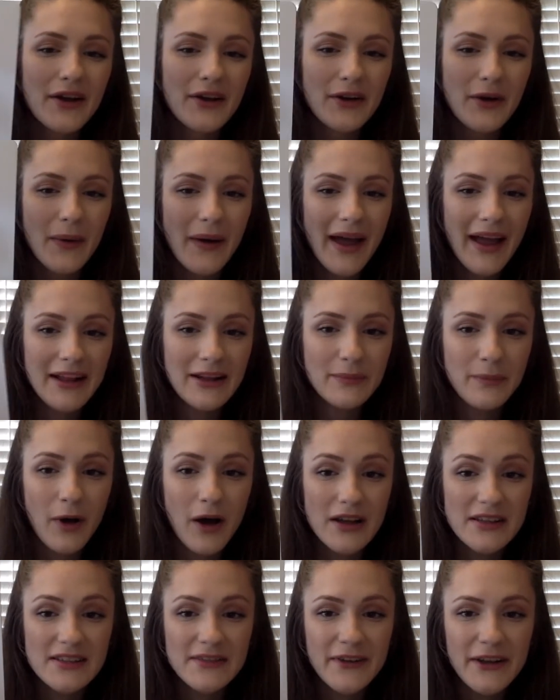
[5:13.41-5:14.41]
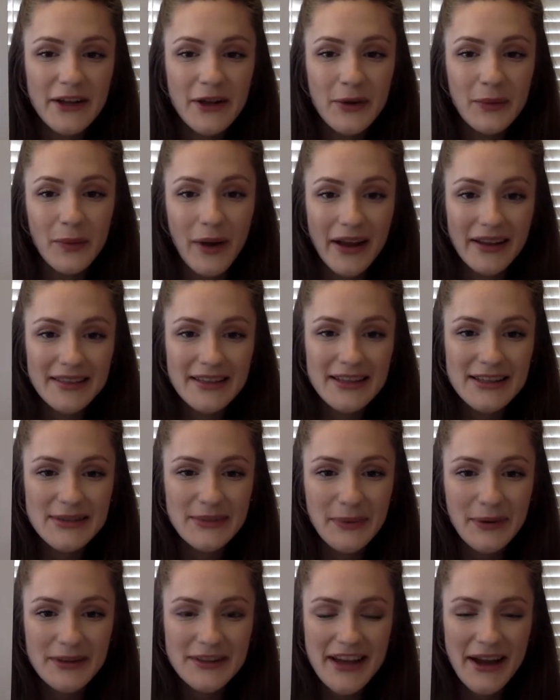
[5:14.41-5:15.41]
Go ahead and pause the video, write this
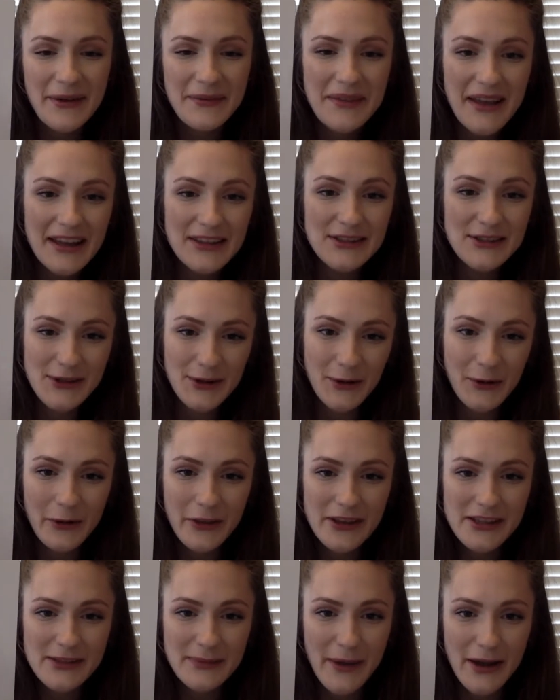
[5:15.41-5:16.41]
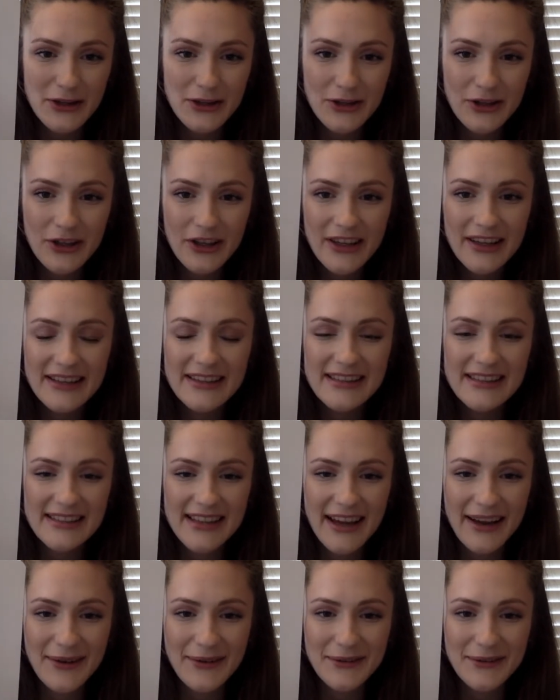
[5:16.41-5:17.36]
word down, and circle the special sound.